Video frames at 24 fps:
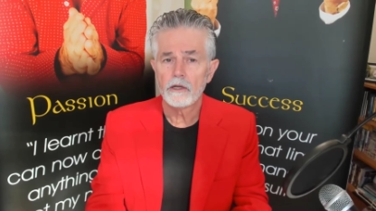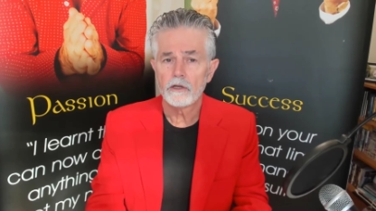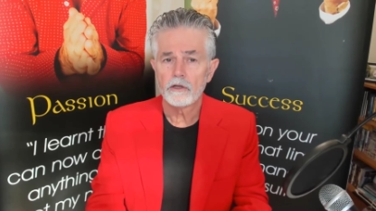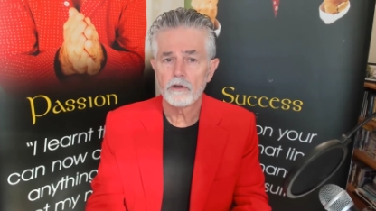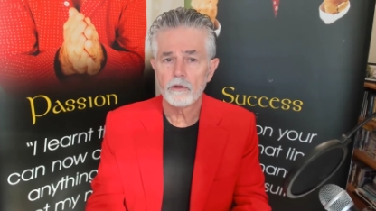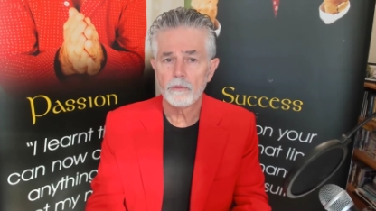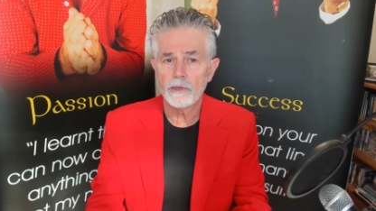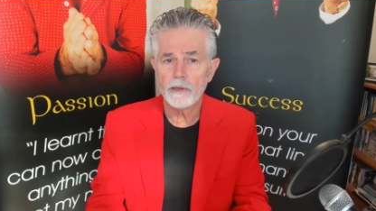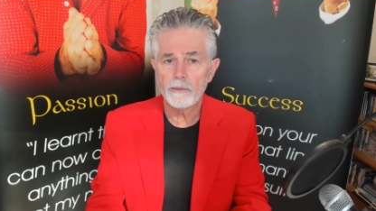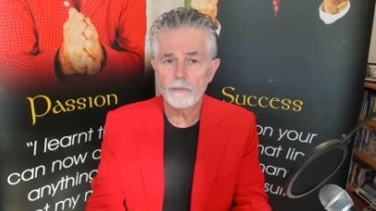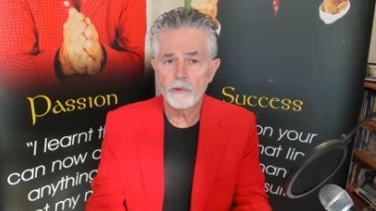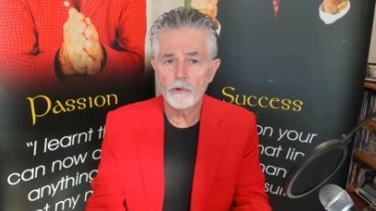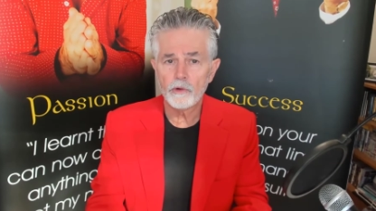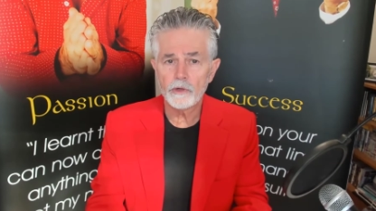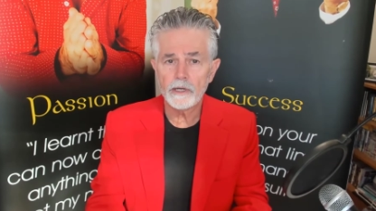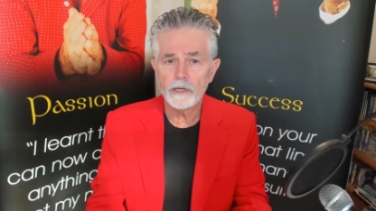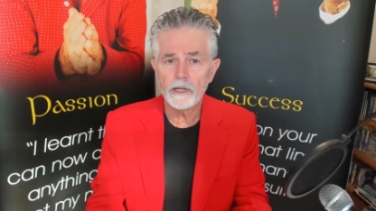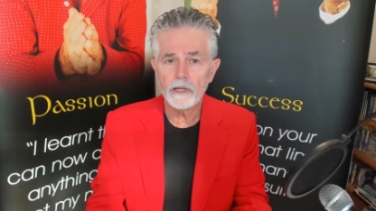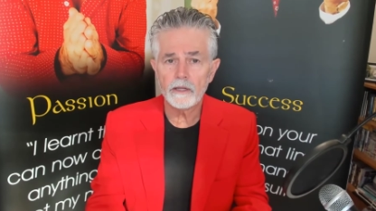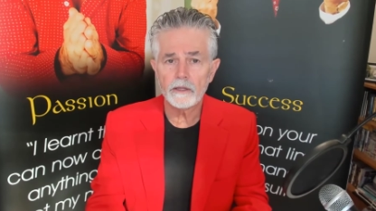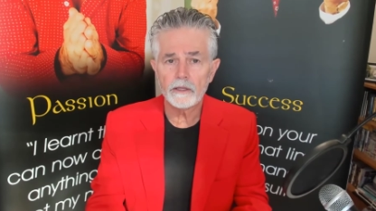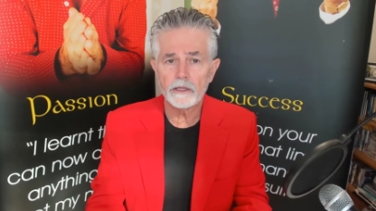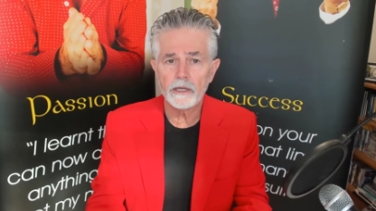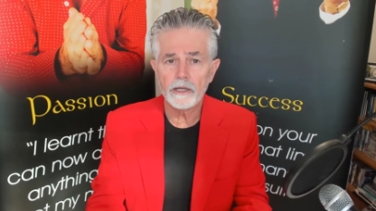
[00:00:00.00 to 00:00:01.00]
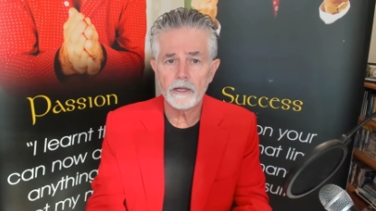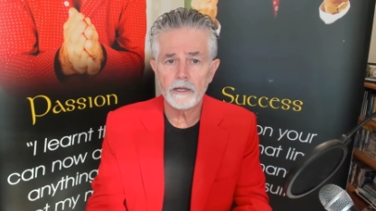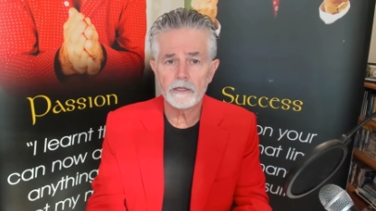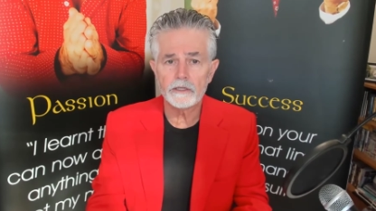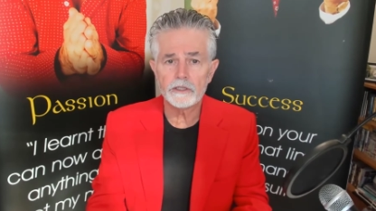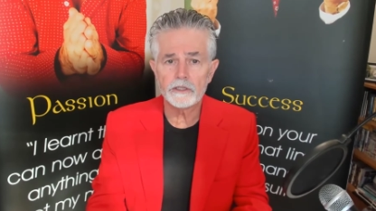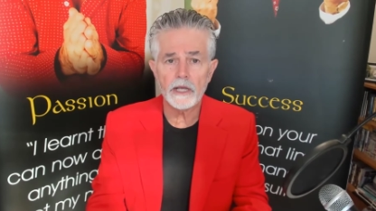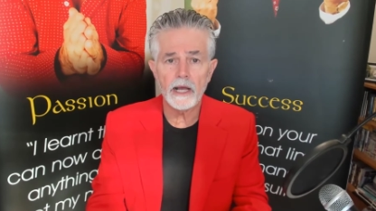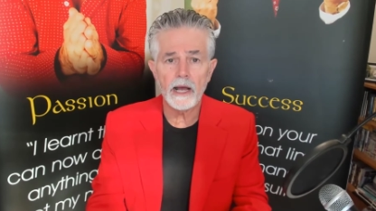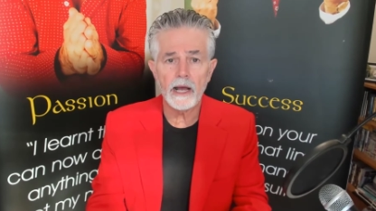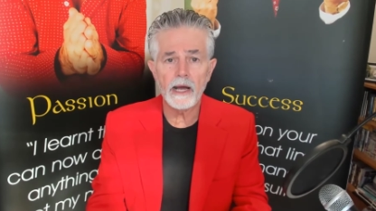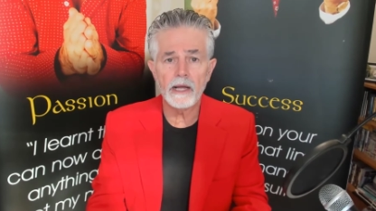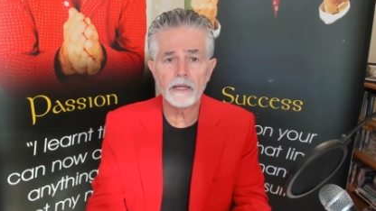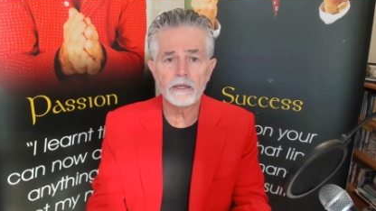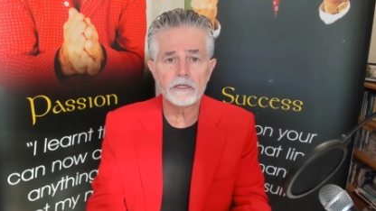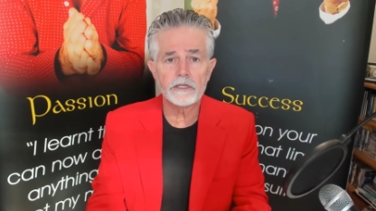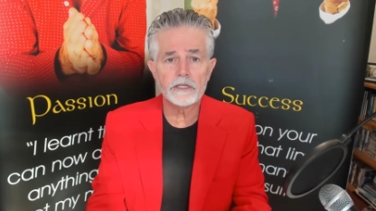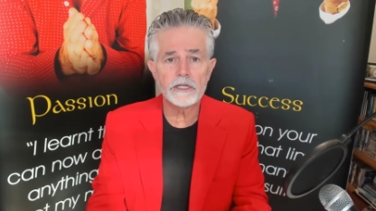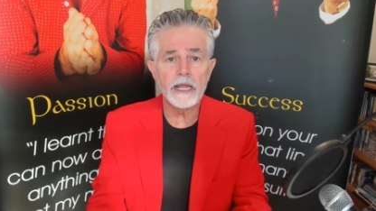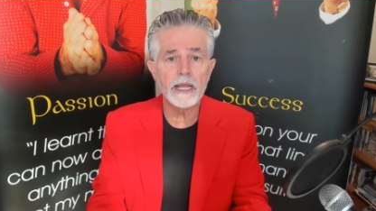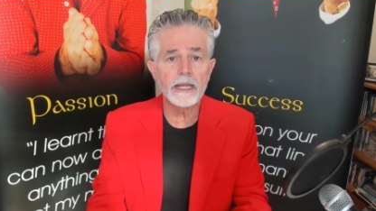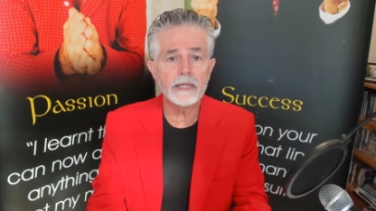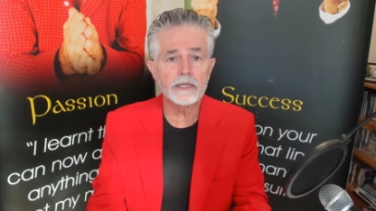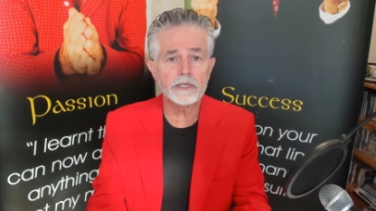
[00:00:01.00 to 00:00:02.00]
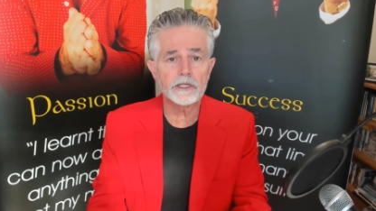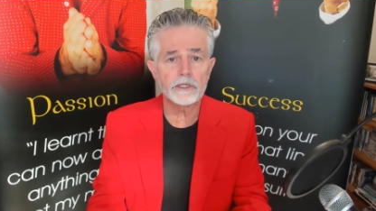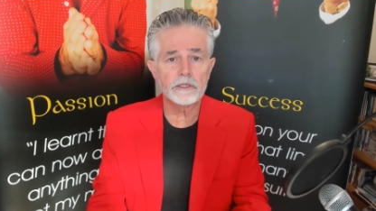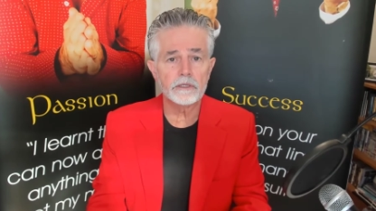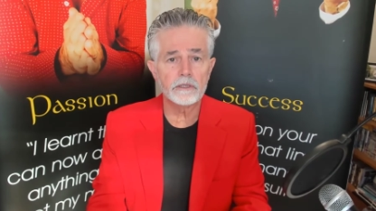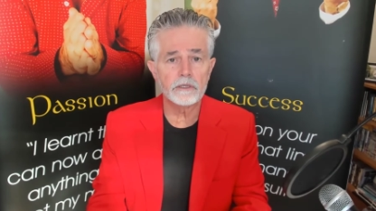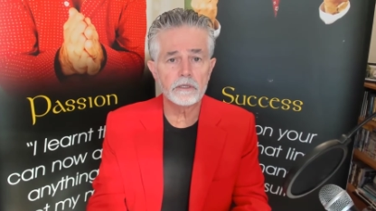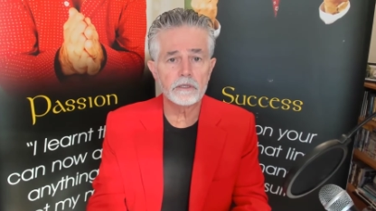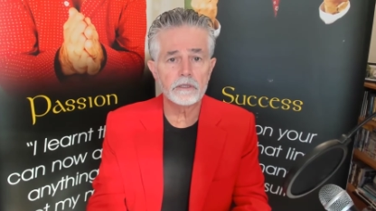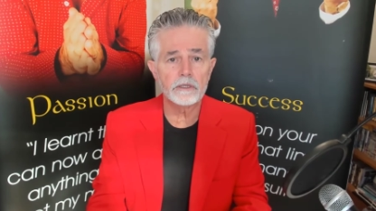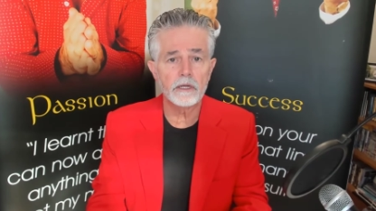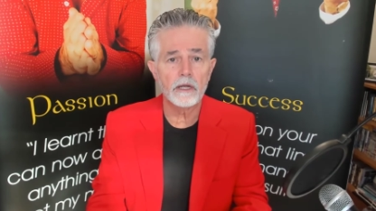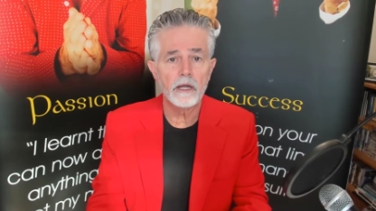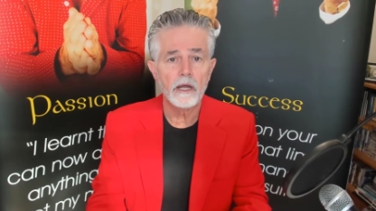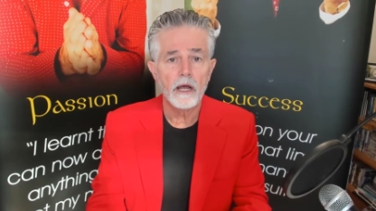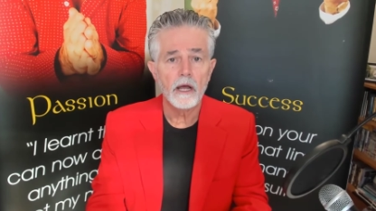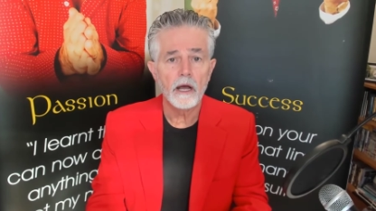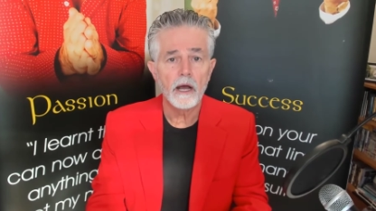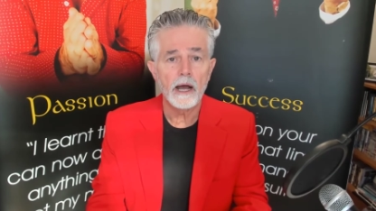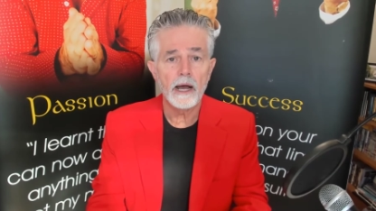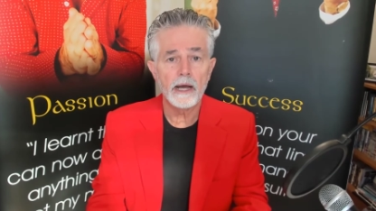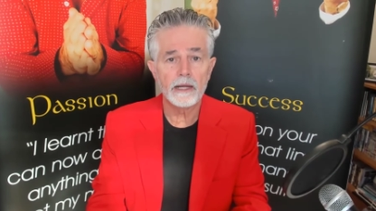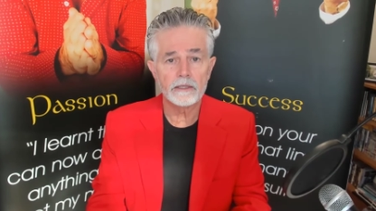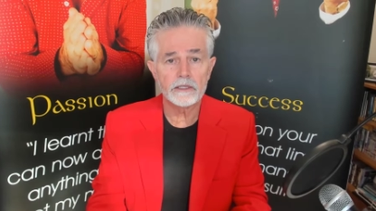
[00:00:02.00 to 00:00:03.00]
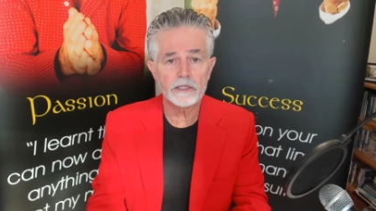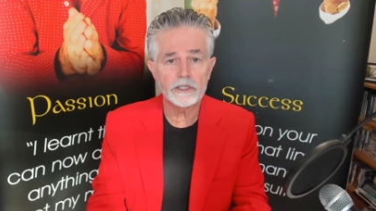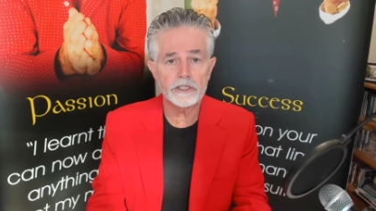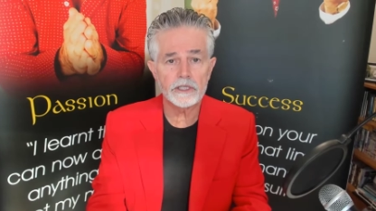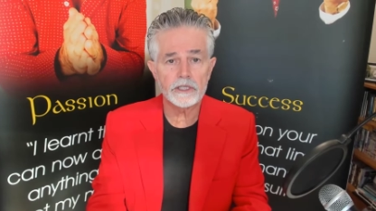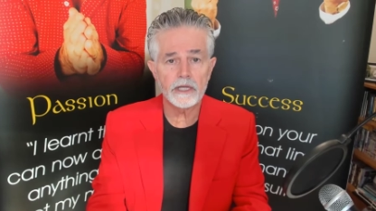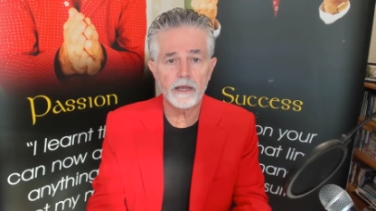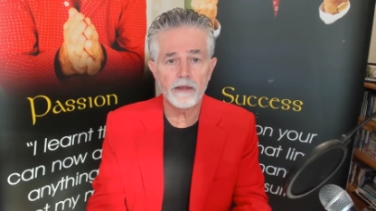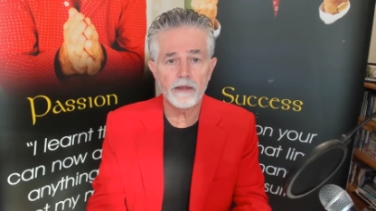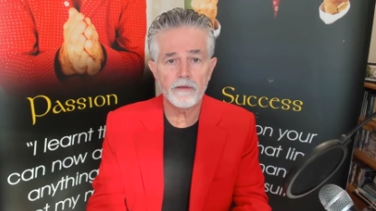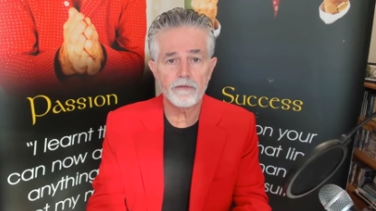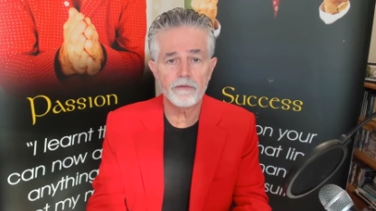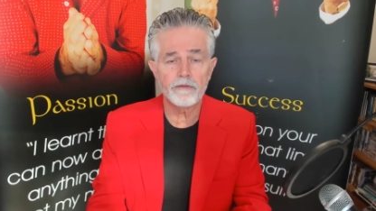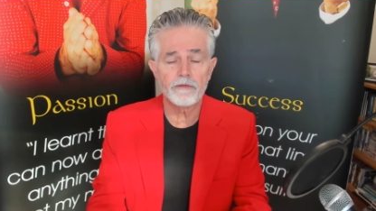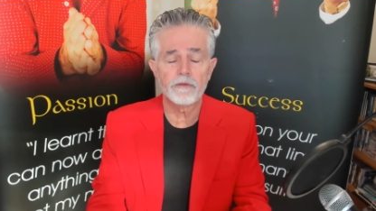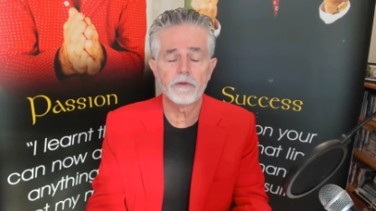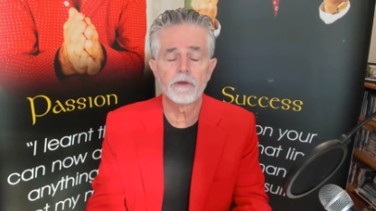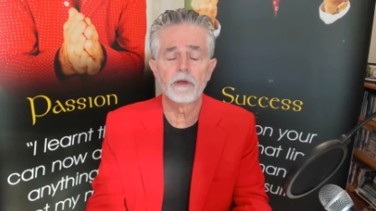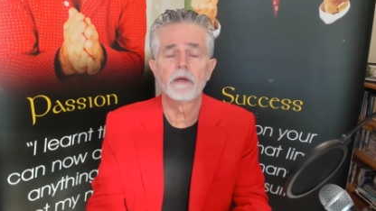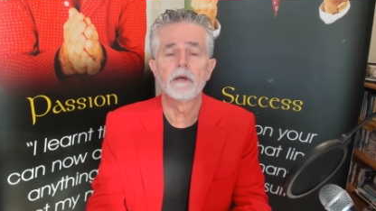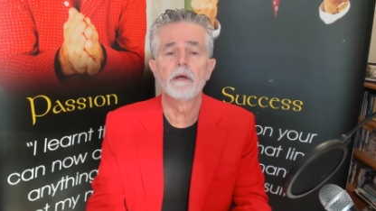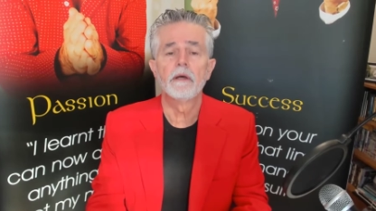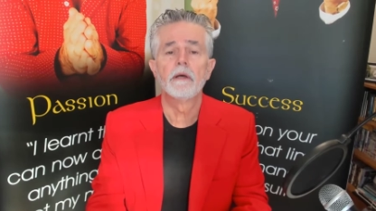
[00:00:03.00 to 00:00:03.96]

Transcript: To be putting these untested, unsafe,